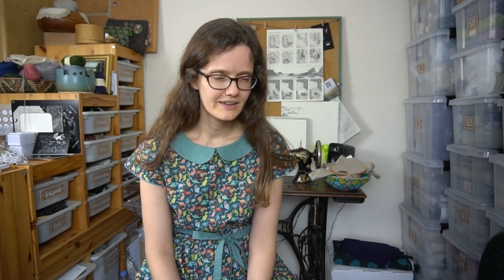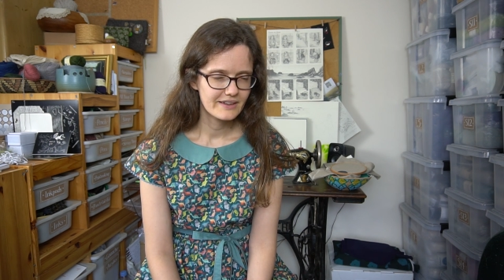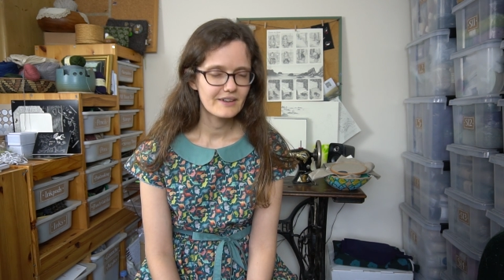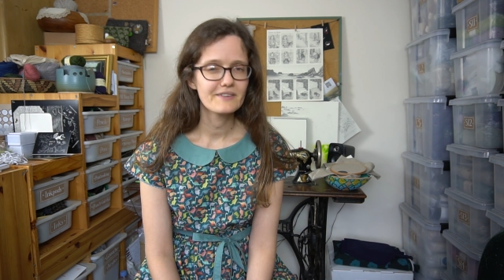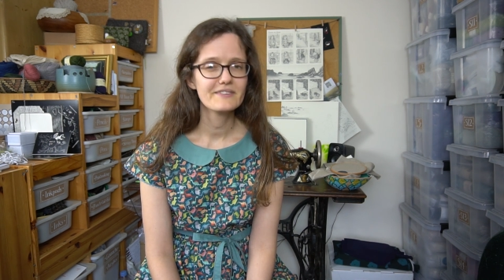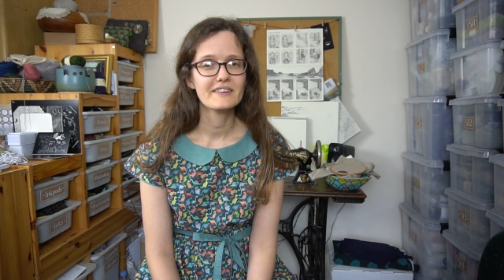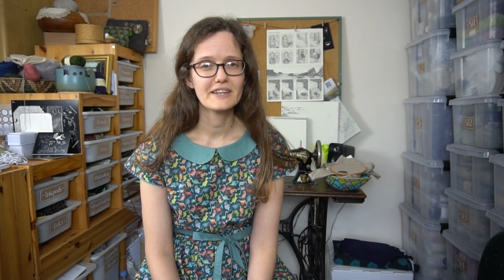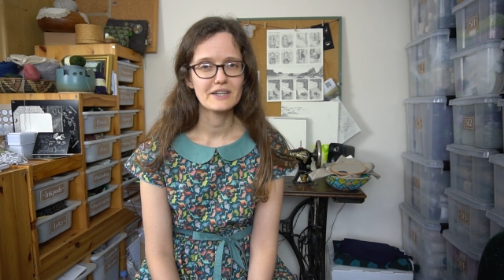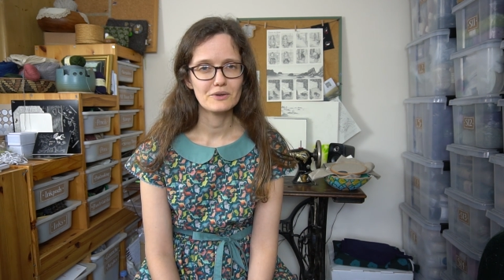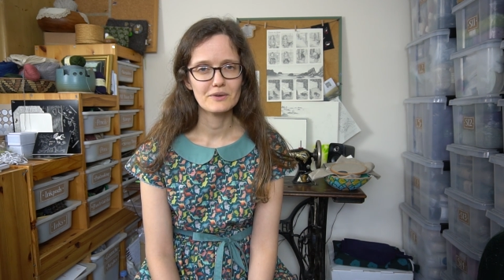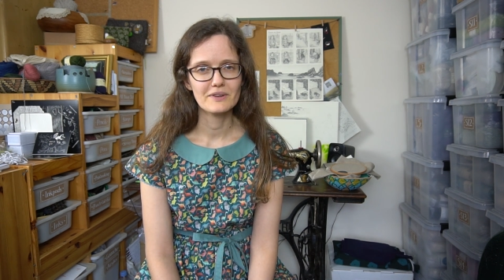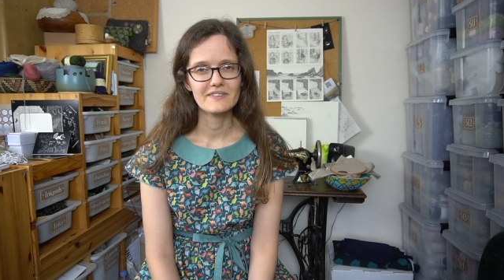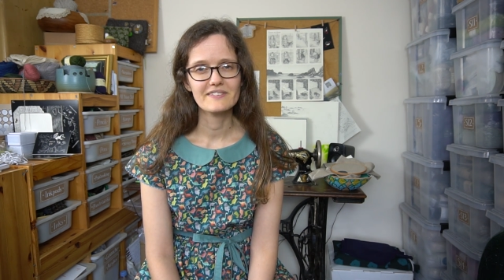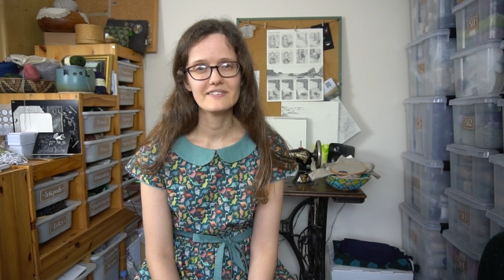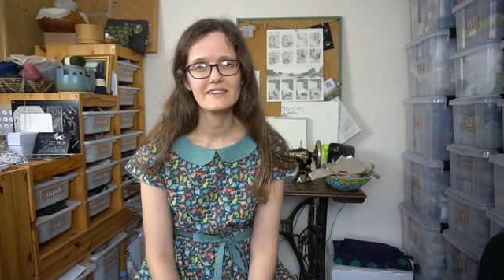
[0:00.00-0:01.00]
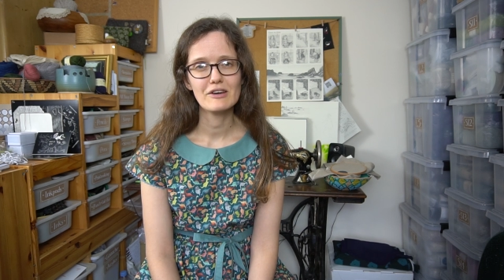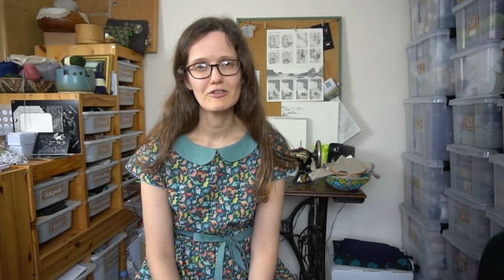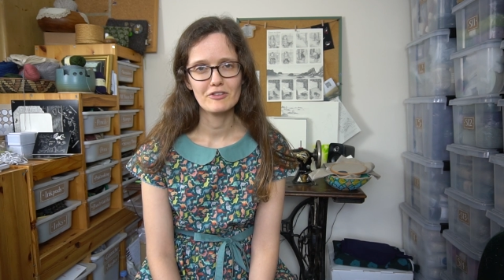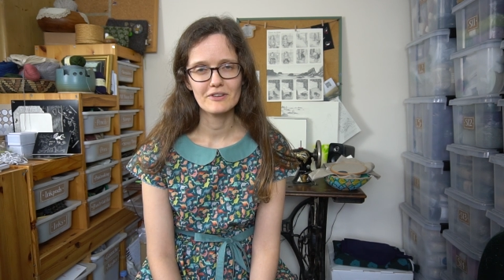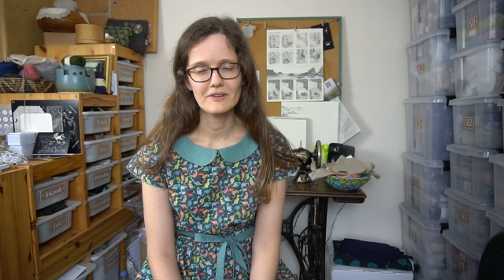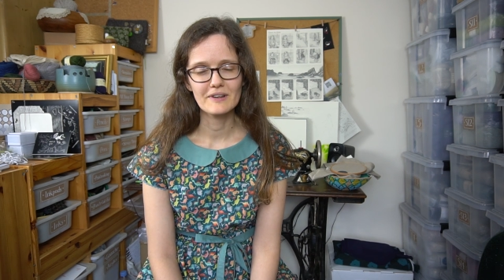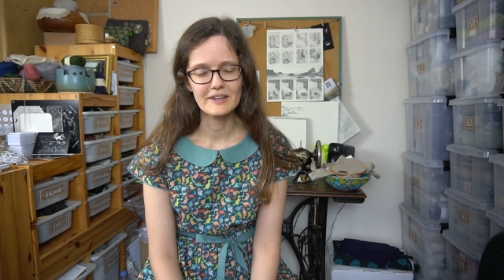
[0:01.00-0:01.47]
Cutting out is
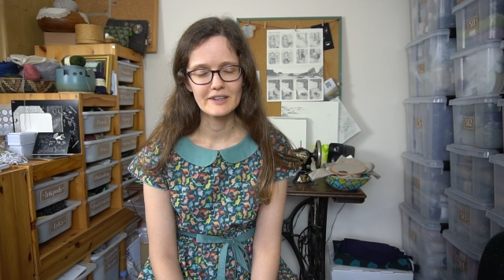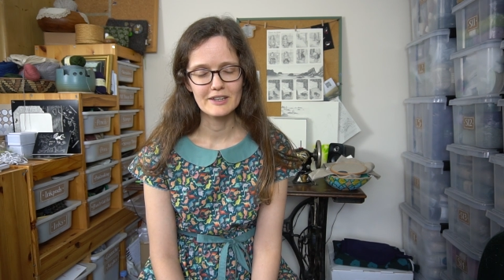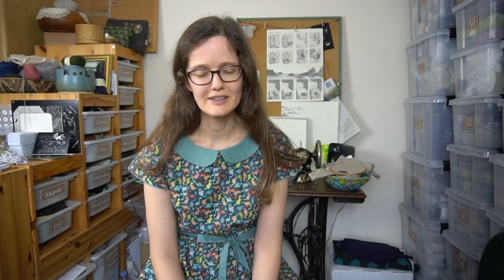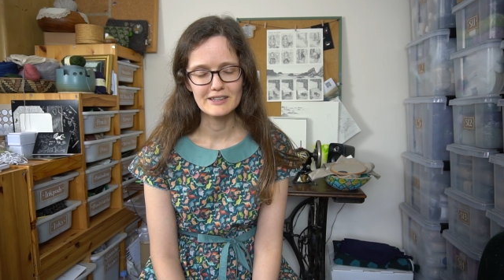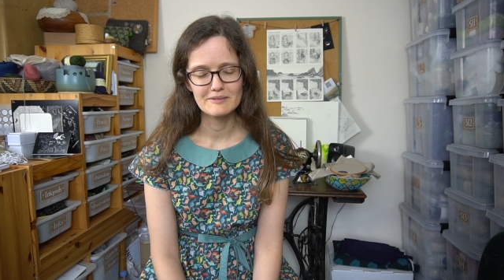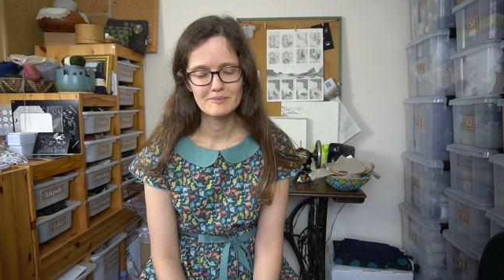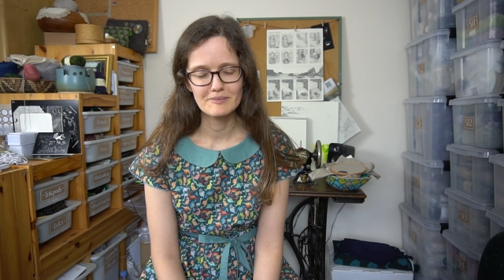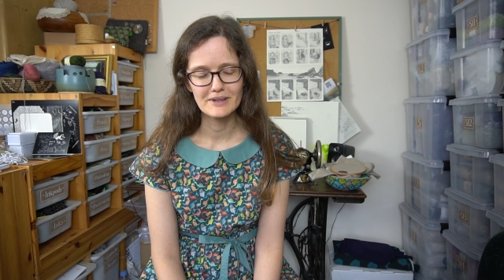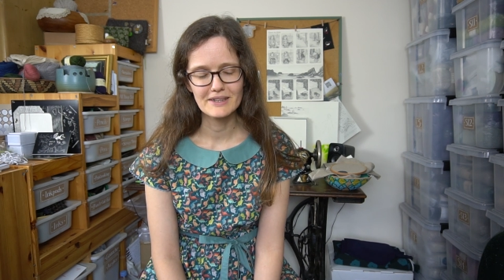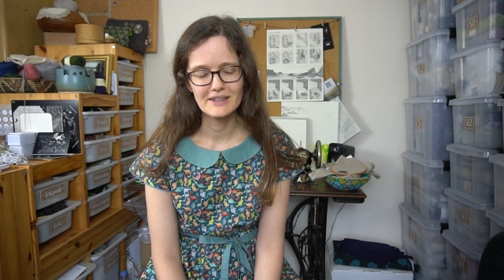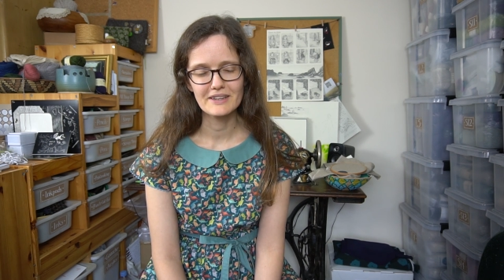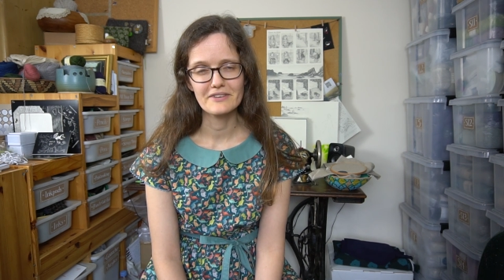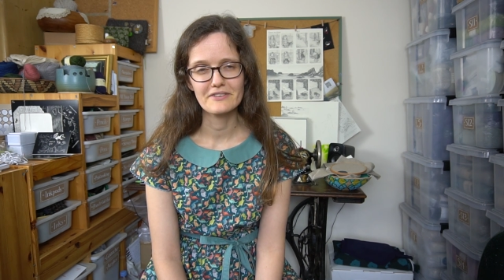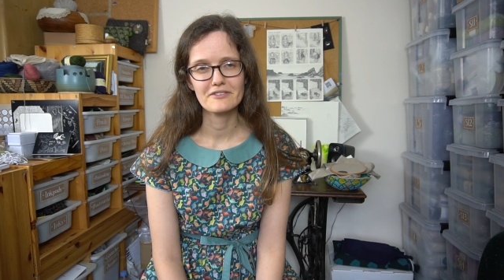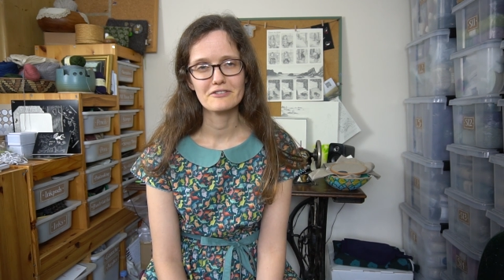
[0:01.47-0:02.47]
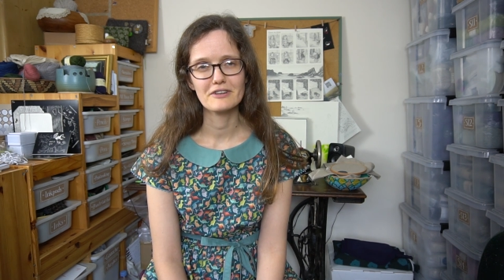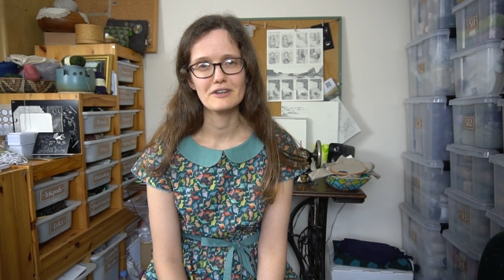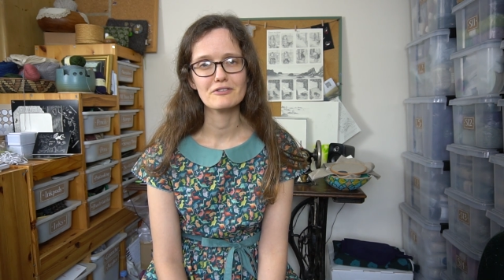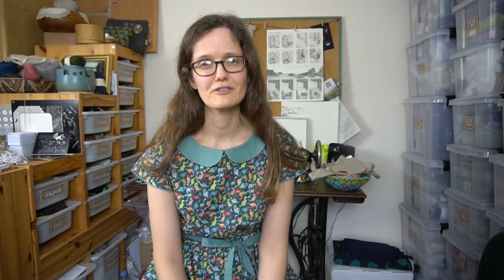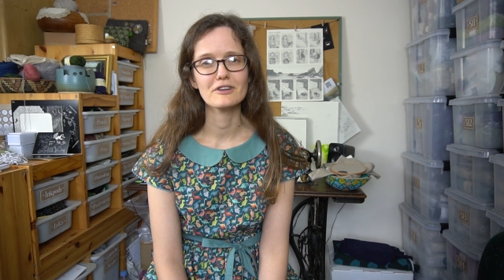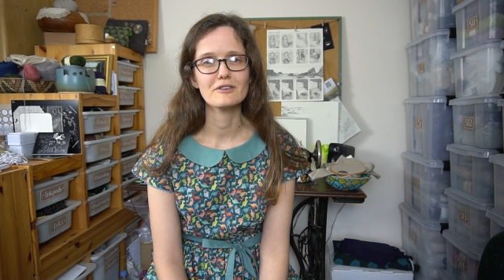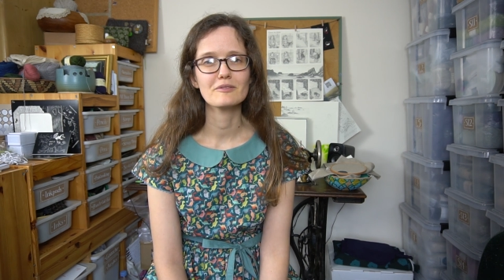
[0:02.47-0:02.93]
definitely my least
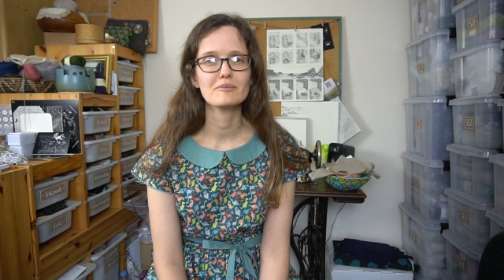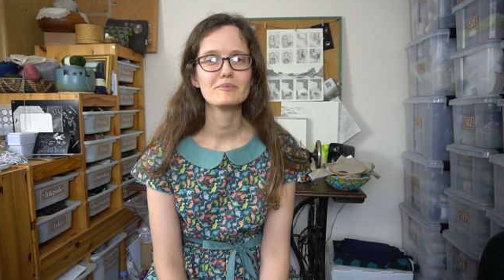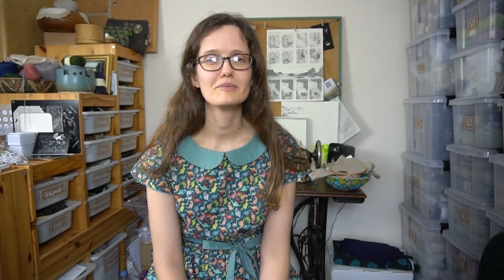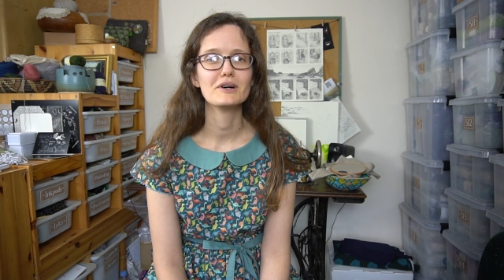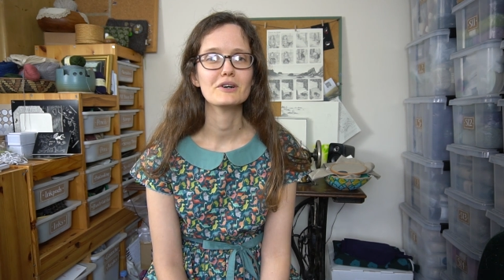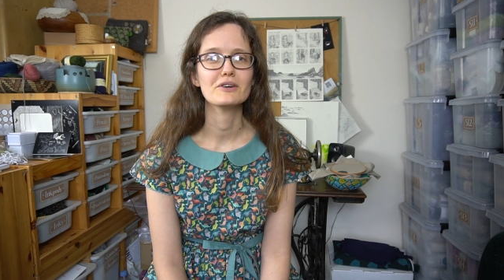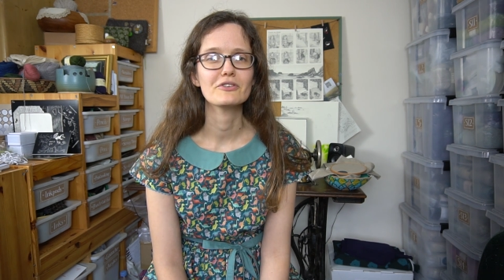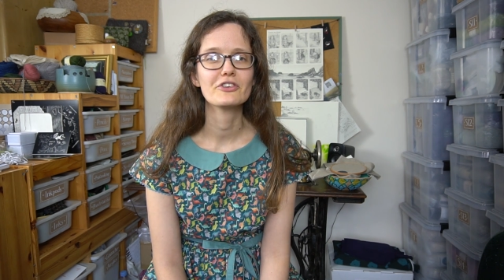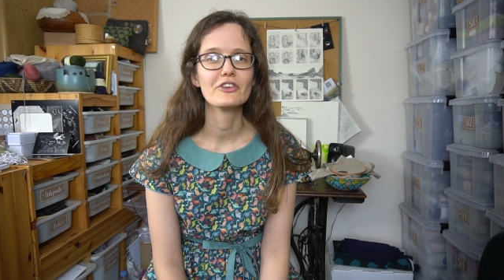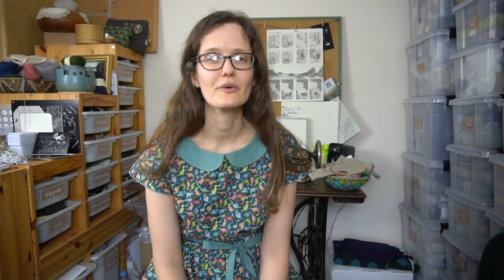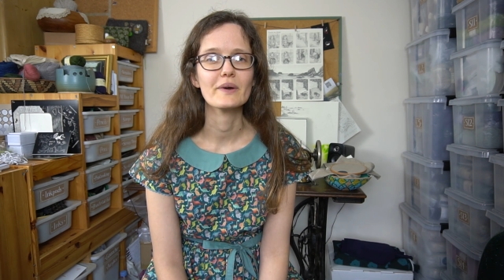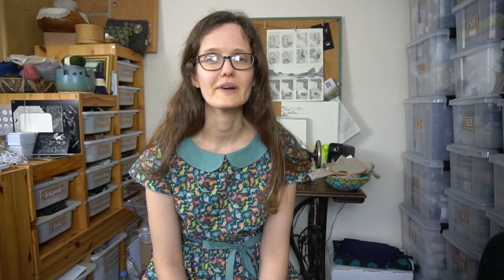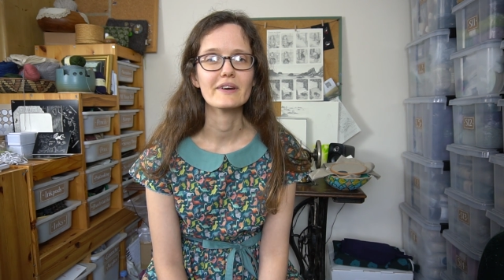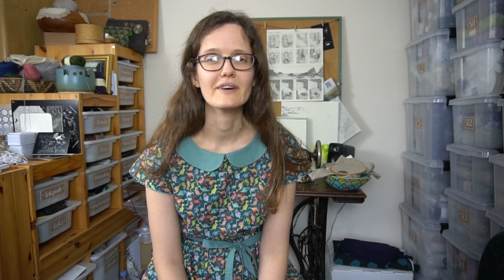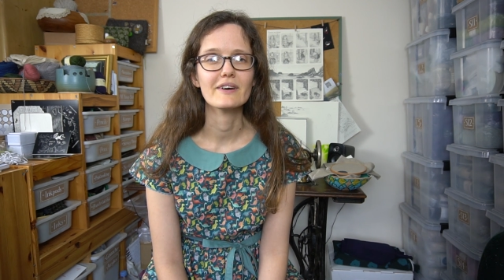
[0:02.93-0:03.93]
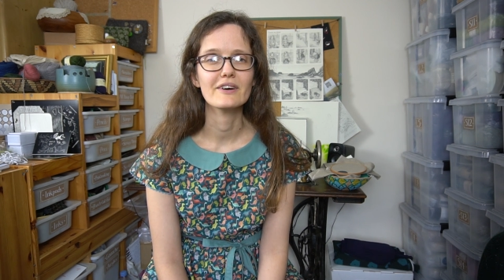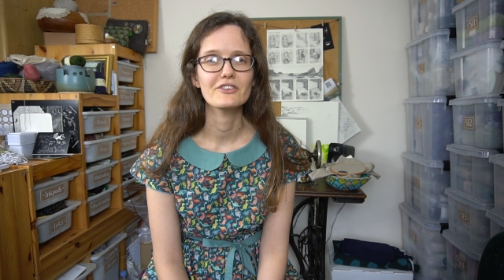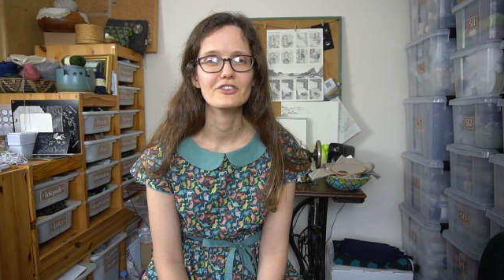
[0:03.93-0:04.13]
favourite part of sewing.